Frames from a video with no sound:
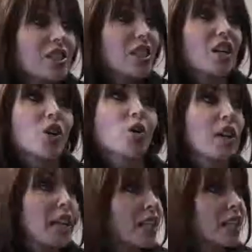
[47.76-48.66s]
just like, call
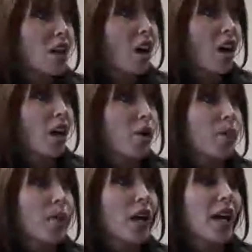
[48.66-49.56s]
me
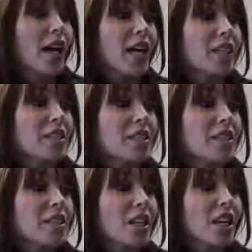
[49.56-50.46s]
anytime.
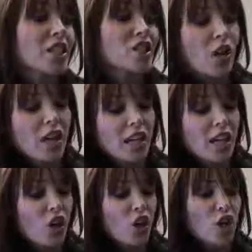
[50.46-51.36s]
And I try and
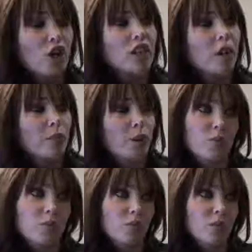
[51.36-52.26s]
let her come
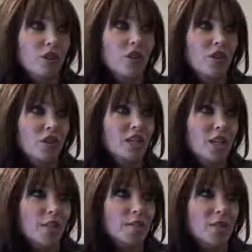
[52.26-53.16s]
up with the
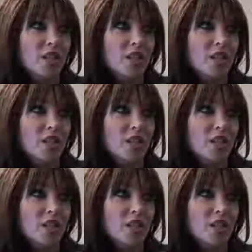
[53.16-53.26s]
concepts